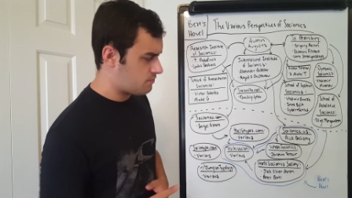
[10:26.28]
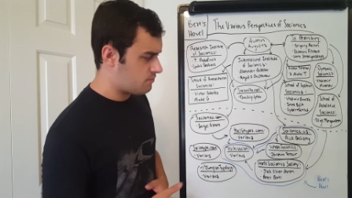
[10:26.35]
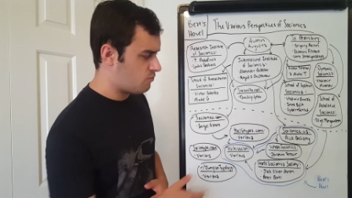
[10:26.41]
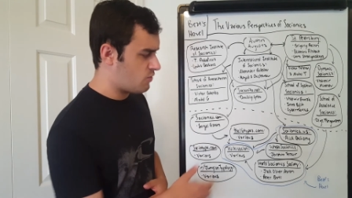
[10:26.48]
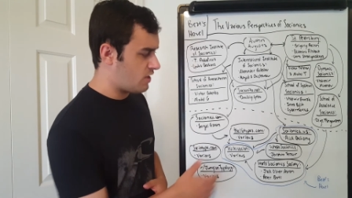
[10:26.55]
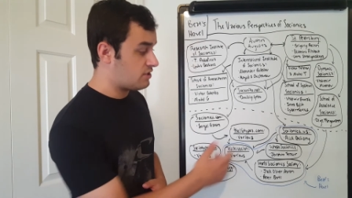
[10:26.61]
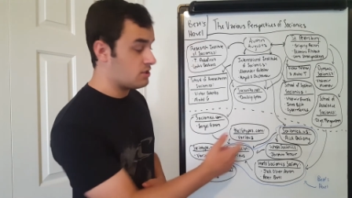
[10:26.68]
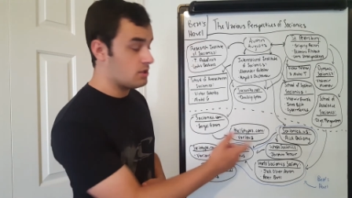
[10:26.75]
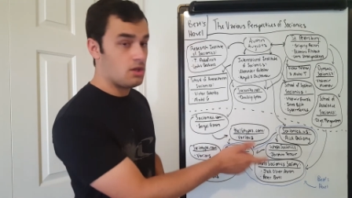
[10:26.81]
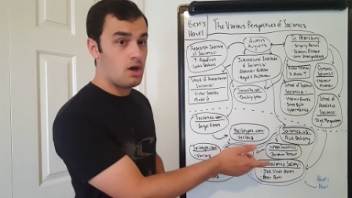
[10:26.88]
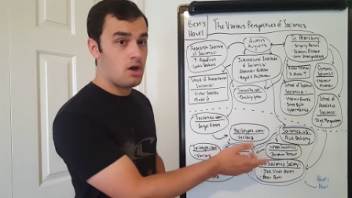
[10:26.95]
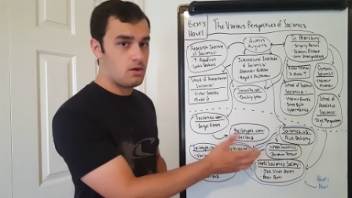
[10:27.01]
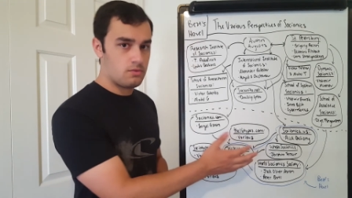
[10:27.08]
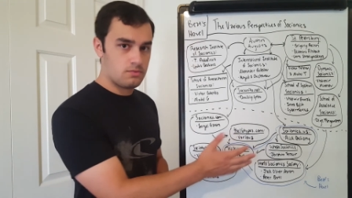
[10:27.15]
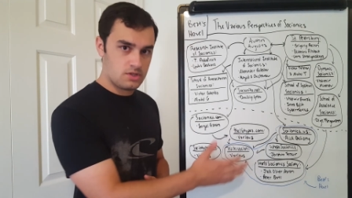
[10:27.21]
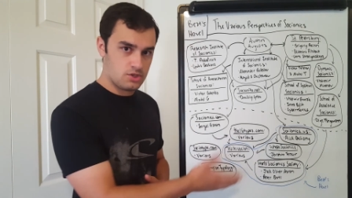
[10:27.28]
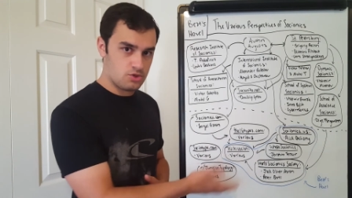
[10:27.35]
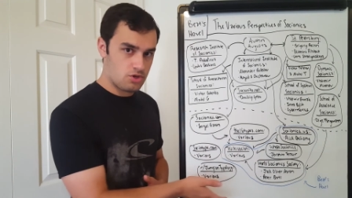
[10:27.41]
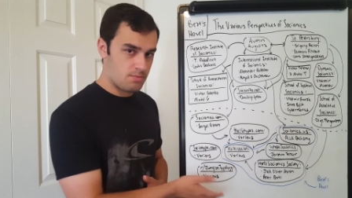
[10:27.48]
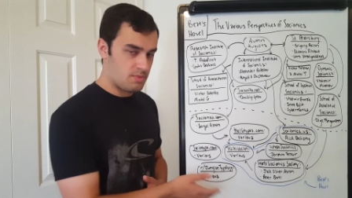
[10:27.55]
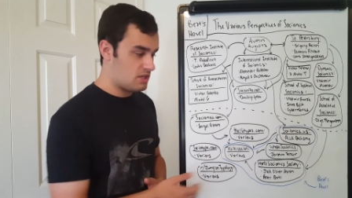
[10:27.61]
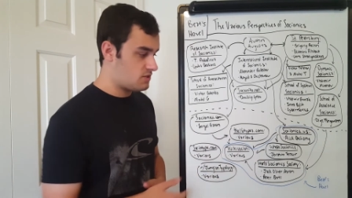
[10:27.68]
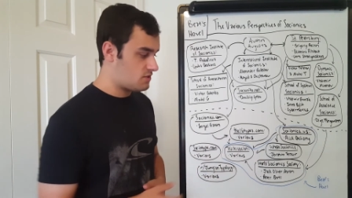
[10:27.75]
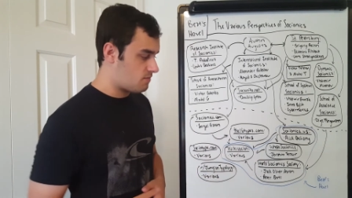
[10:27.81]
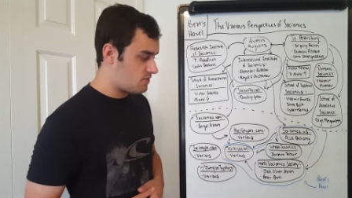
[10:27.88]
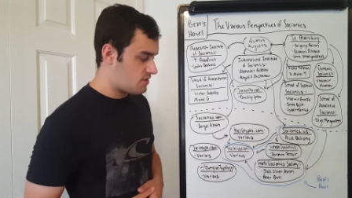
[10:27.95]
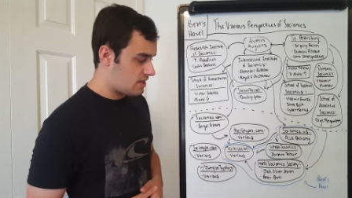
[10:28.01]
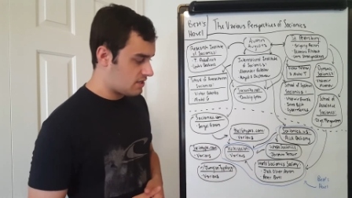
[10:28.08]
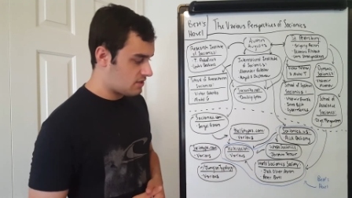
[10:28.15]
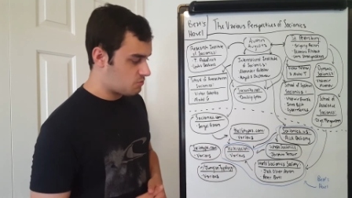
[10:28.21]
Rick Delong contributed some
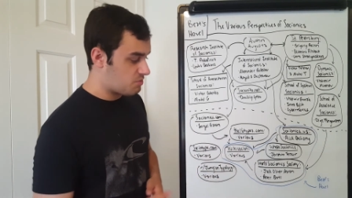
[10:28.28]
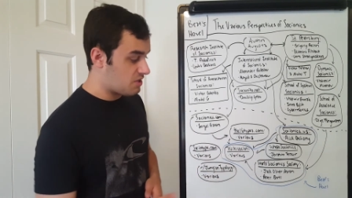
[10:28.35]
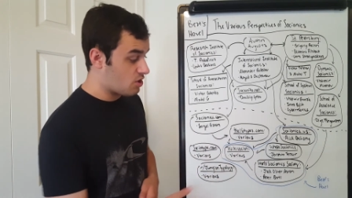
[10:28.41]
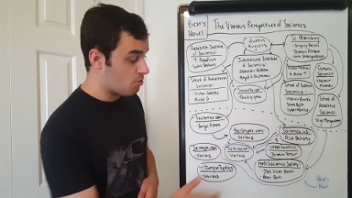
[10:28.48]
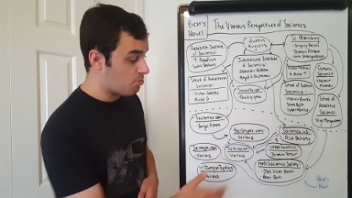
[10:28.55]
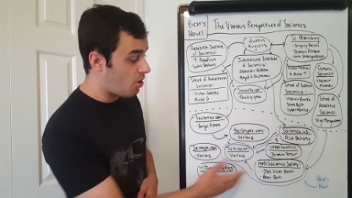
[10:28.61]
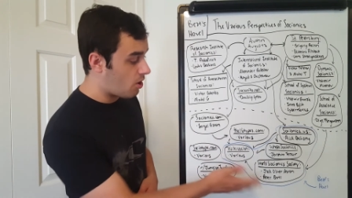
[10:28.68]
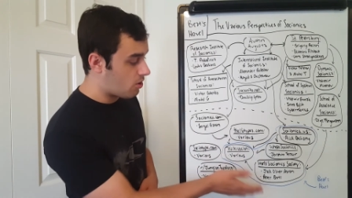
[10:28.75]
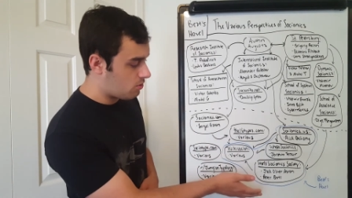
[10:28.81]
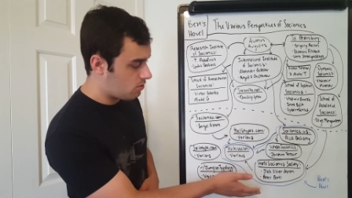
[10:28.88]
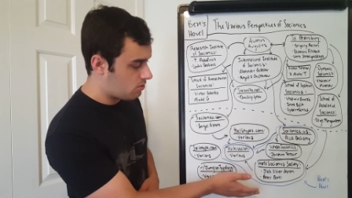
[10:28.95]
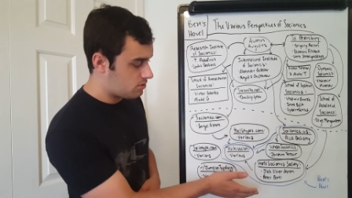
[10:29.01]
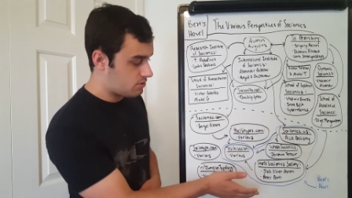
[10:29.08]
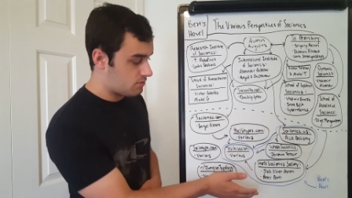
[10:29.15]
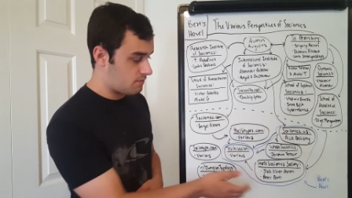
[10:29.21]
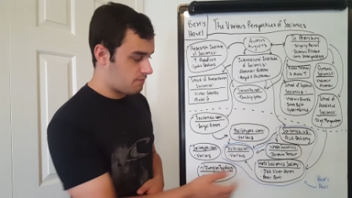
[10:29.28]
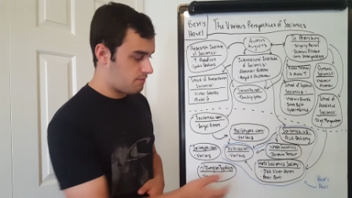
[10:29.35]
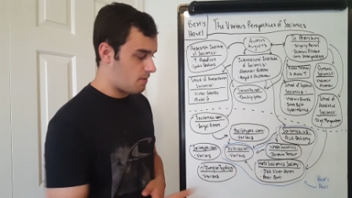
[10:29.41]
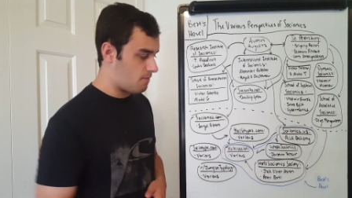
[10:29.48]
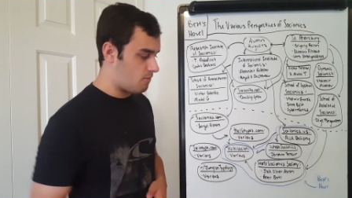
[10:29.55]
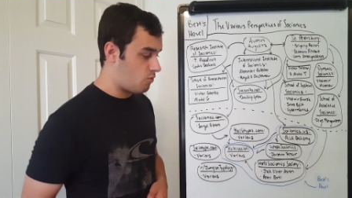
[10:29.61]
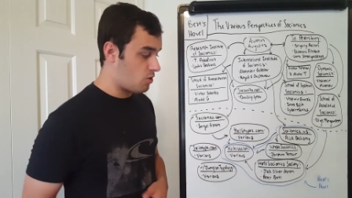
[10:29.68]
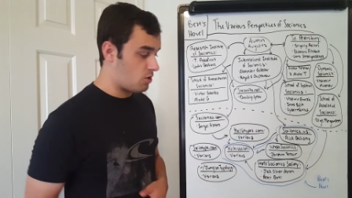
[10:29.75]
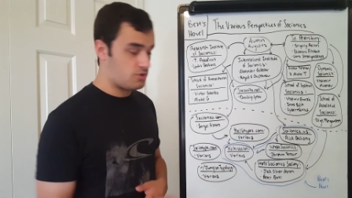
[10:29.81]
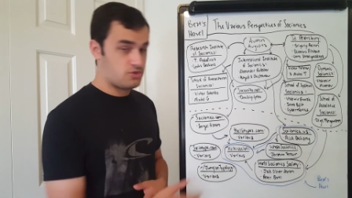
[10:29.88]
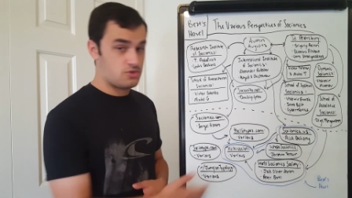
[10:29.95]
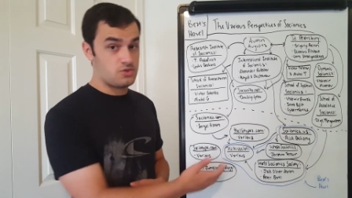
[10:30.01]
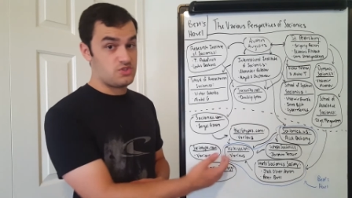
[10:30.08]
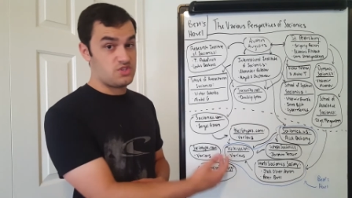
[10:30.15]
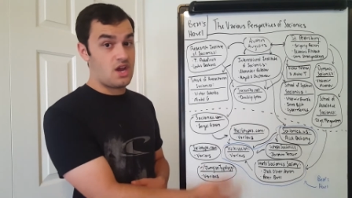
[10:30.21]
things. Peter Bartle from World
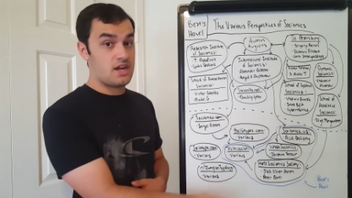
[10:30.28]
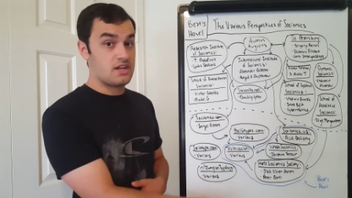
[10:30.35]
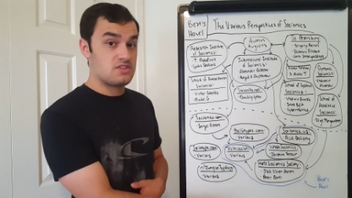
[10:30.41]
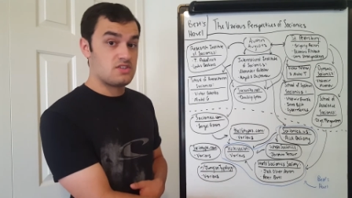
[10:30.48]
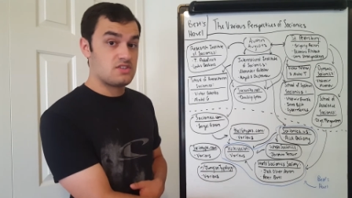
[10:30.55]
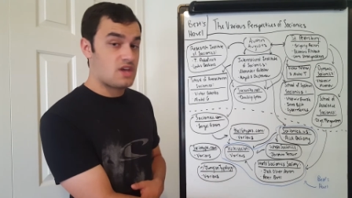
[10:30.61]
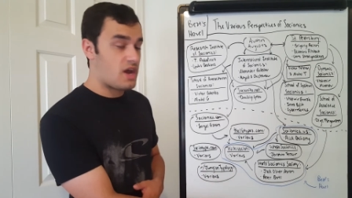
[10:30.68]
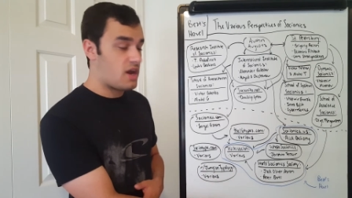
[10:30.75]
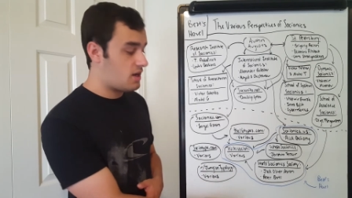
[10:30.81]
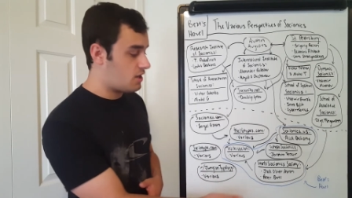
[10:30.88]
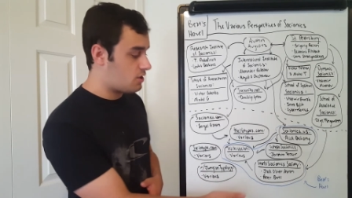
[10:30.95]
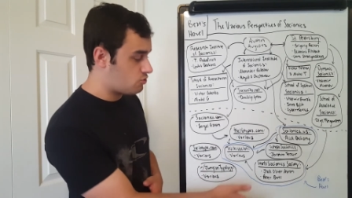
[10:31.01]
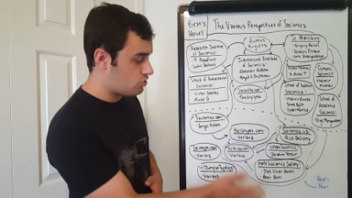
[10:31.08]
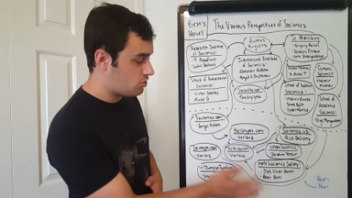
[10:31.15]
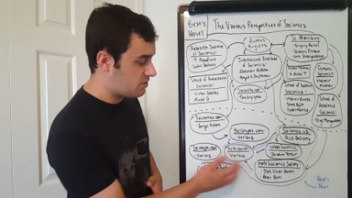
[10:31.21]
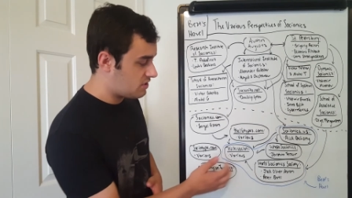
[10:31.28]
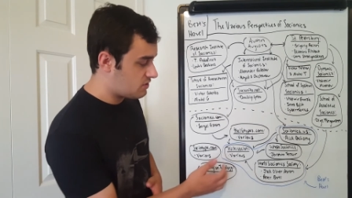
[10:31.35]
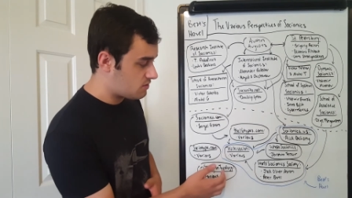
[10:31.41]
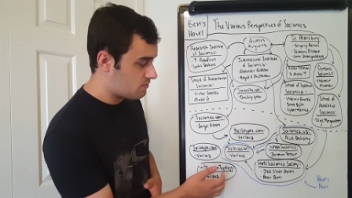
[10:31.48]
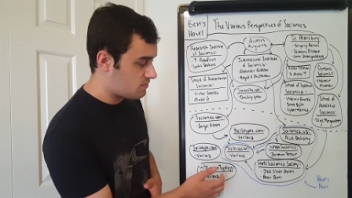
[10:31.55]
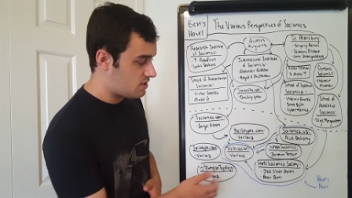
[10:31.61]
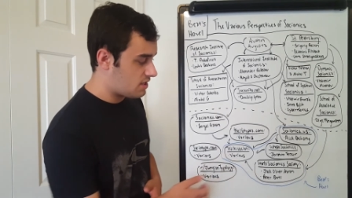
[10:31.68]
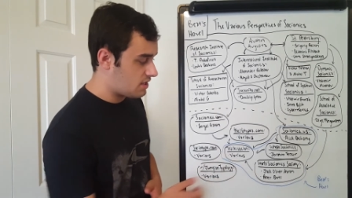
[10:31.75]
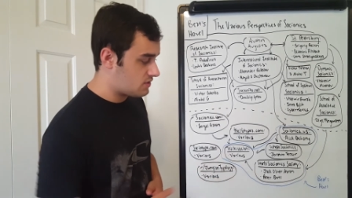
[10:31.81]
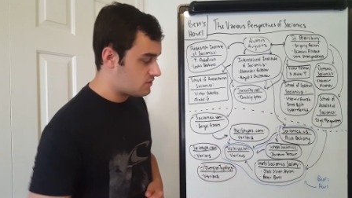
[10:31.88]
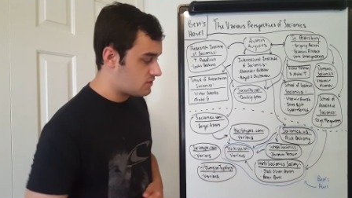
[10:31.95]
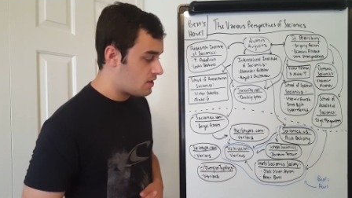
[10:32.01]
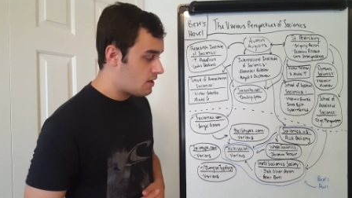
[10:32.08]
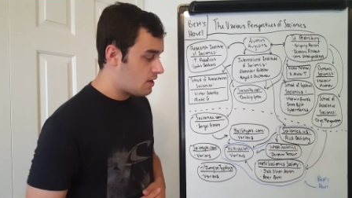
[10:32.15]
Socionics Society contributed some things.